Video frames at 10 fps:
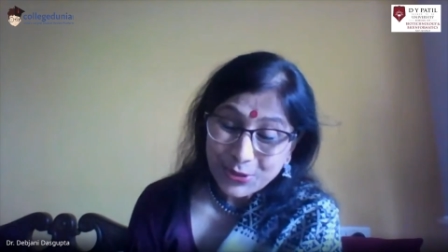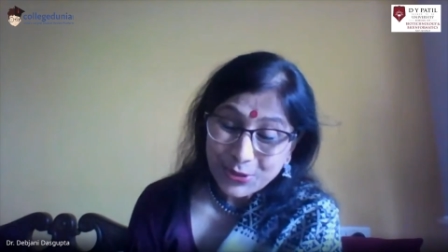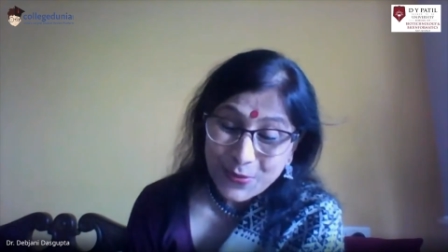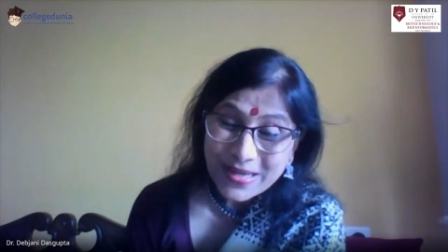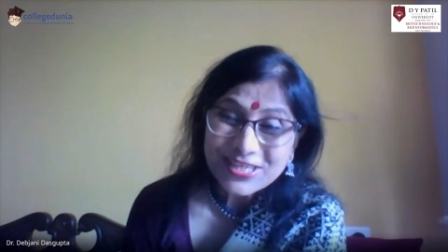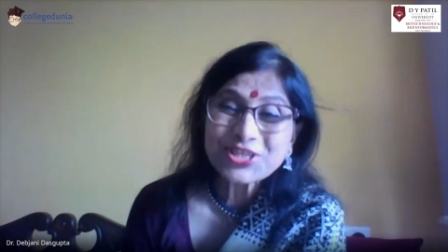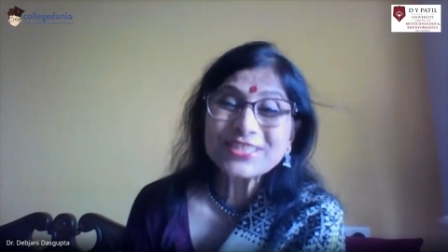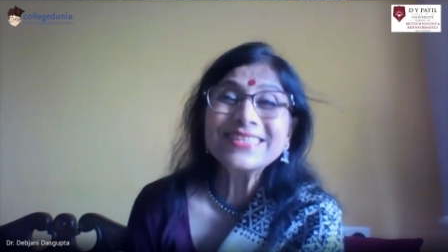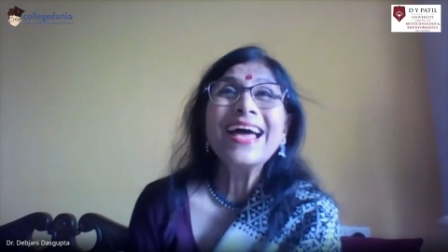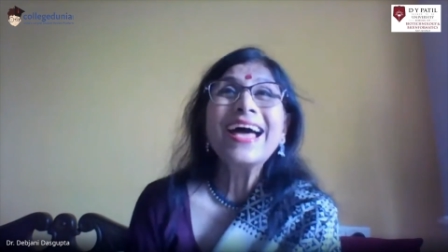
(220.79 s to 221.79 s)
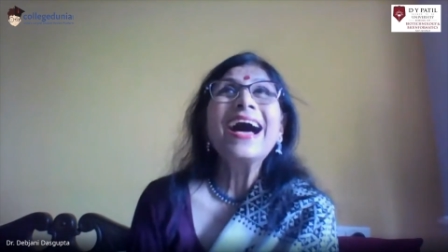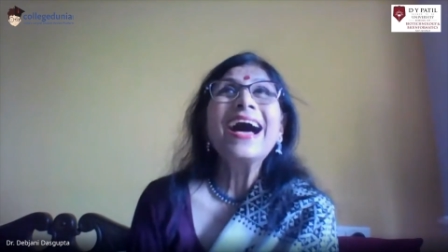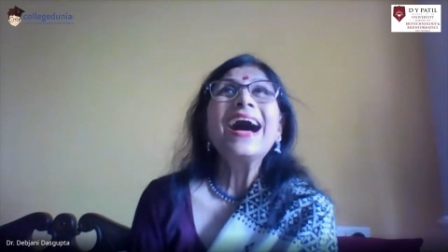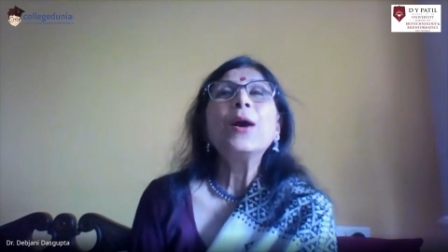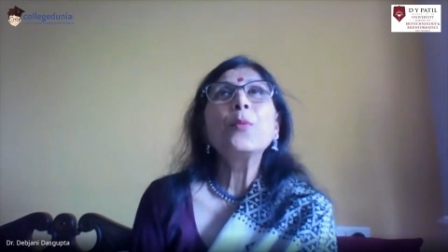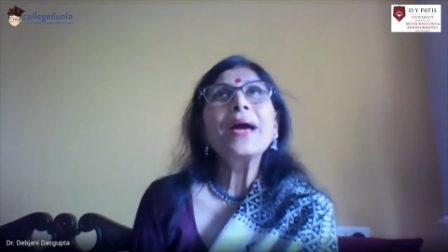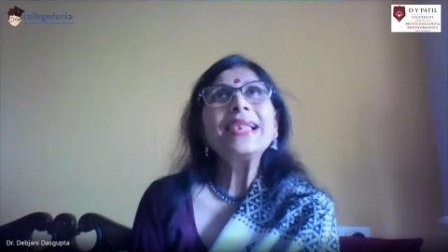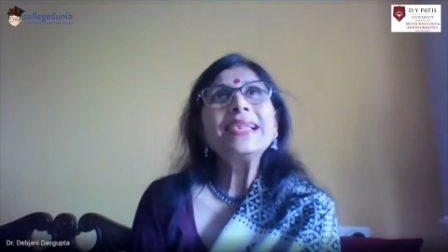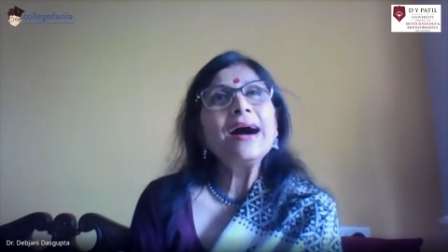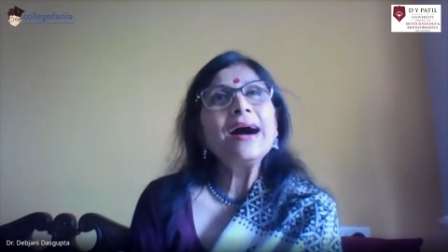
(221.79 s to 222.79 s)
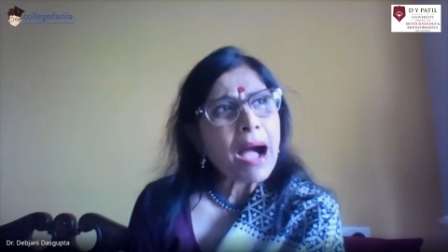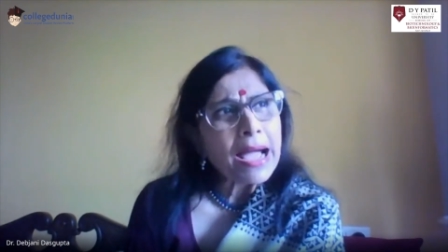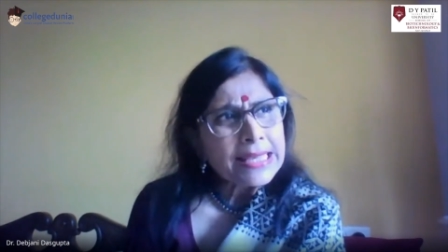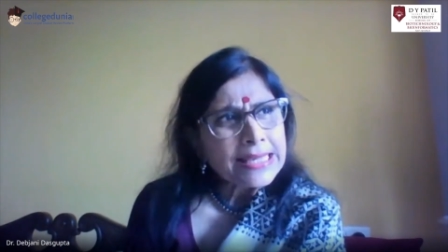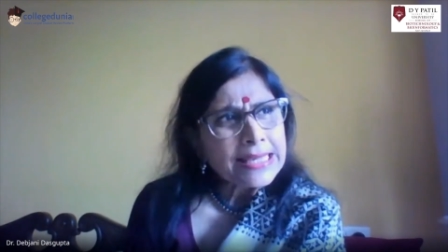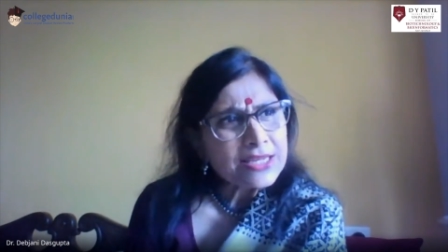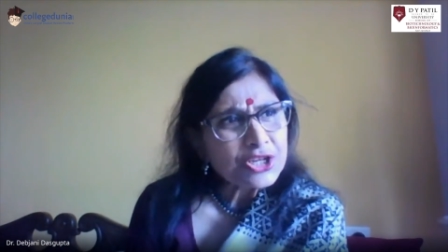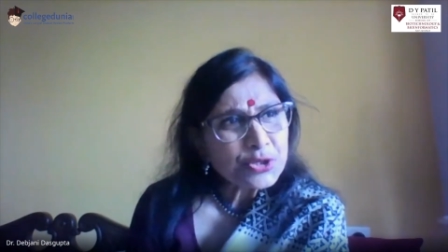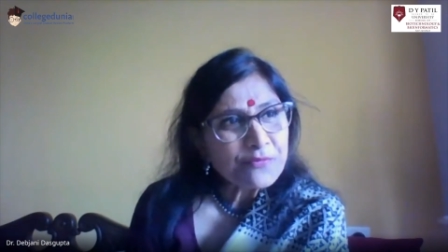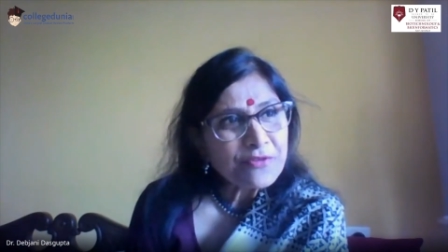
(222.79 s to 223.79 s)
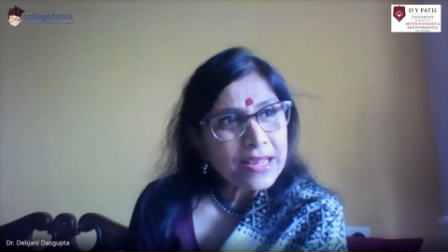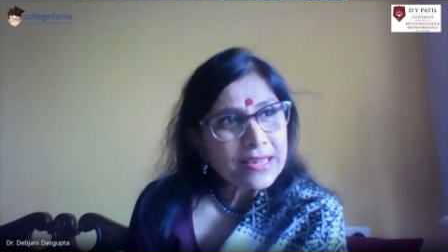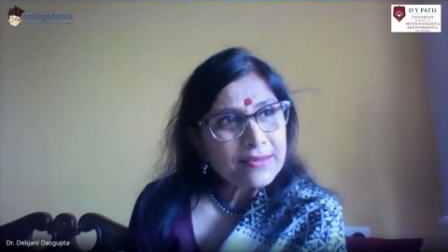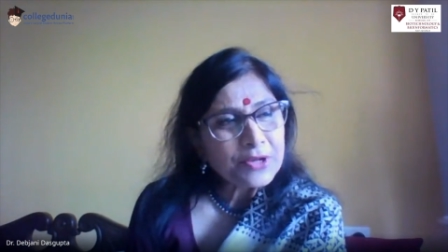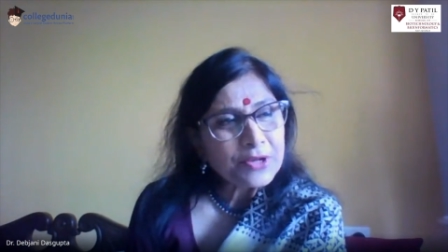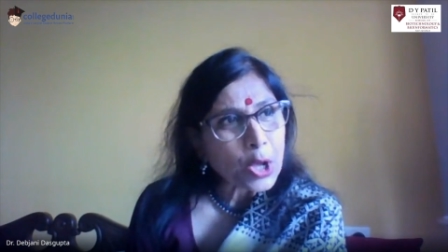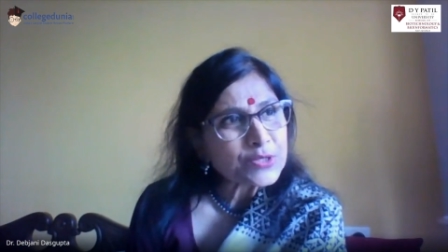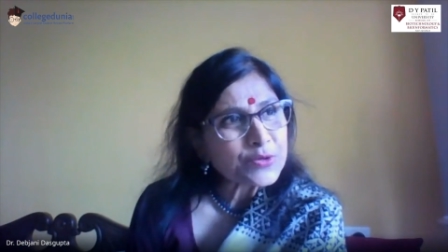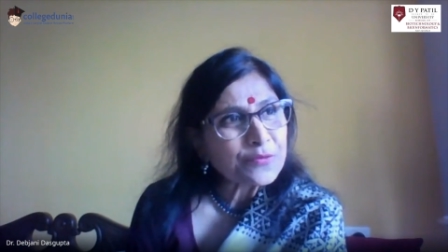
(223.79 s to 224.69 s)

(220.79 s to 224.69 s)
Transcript: Thank you. Good question. Well, uh, my leadership